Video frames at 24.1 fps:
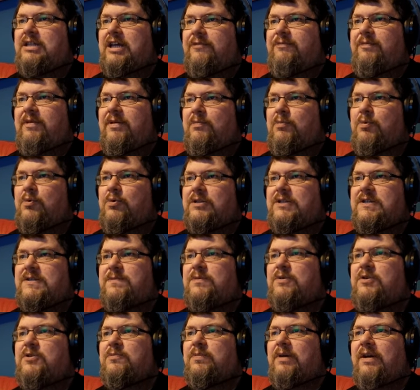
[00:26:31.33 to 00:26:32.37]
They've been worn
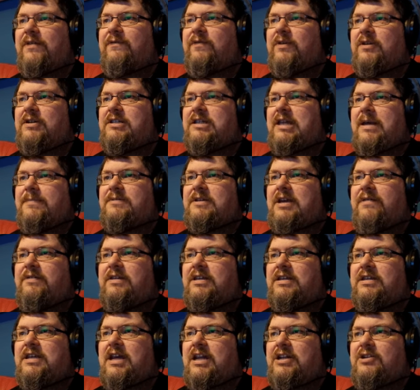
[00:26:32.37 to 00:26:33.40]
smooth by footsteps over
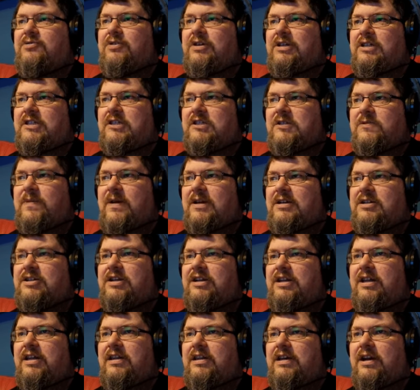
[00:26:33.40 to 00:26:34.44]
the centuries,
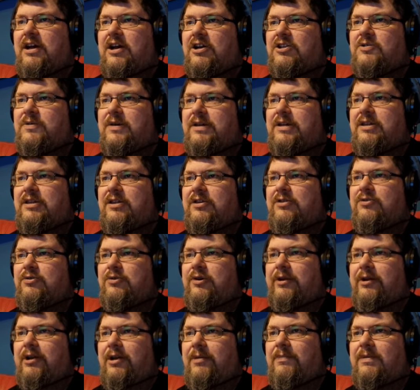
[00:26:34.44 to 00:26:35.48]
especially near the archway to the
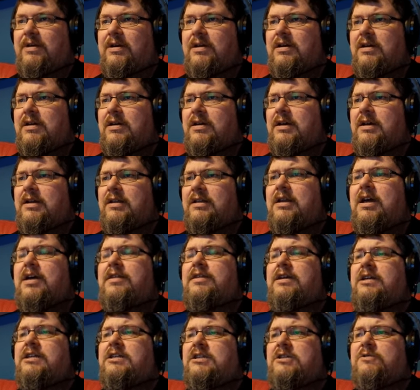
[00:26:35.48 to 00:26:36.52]
drawing room.
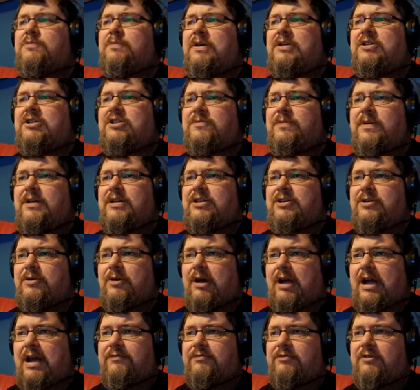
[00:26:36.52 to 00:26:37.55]
Nothing suspicious meets your
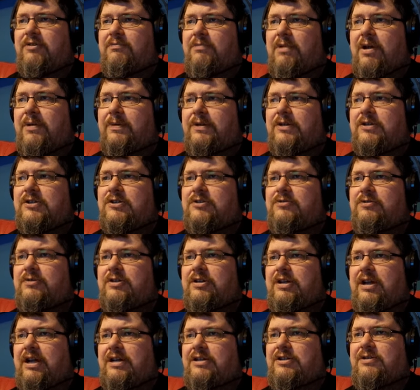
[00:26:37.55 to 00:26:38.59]
eye after a moment's
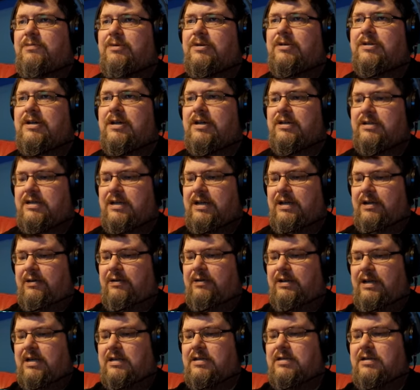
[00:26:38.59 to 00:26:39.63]
scrutiny. Do you want to continue?
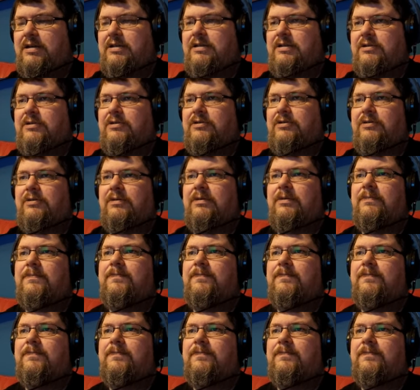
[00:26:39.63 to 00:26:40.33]
Yes, I do.